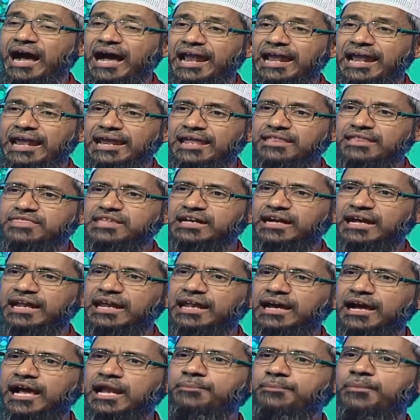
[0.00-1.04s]
Allazi
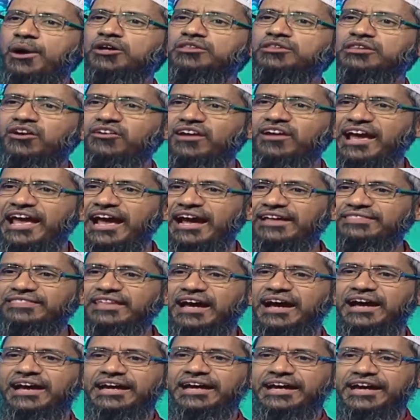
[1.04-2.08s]
khalaqal mauta wal
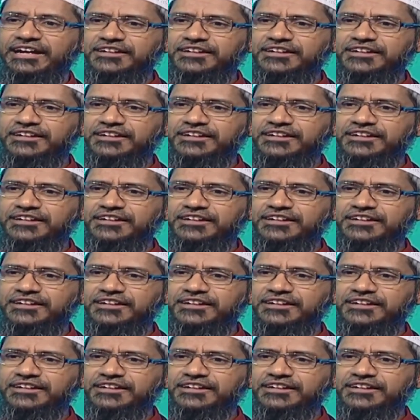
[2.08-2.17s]
hayata.